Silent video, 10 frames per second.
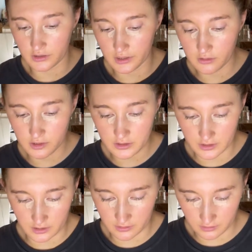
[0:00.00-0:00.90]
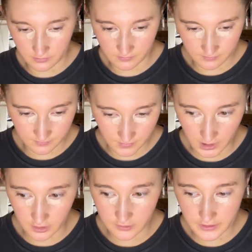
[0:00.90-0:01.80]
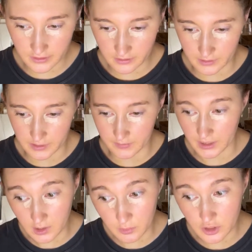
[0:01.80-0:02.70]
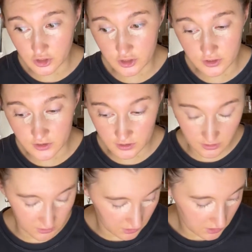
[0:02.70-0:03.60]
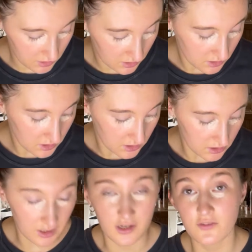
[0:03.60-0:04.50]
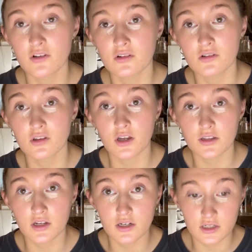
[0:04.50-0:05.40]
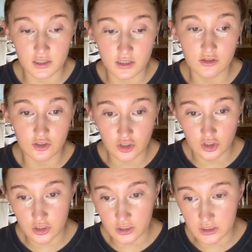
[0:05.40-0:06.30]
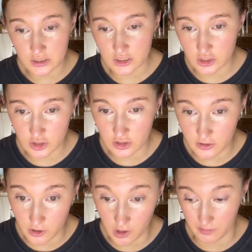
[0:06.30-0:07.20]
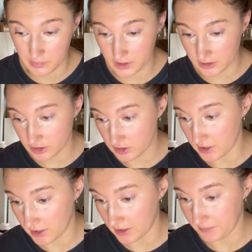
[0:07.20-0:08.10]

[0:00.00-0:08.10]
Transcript: little concealer. I also need to clean my makeup brushes. Yeah, a lot that I need to accomplish today.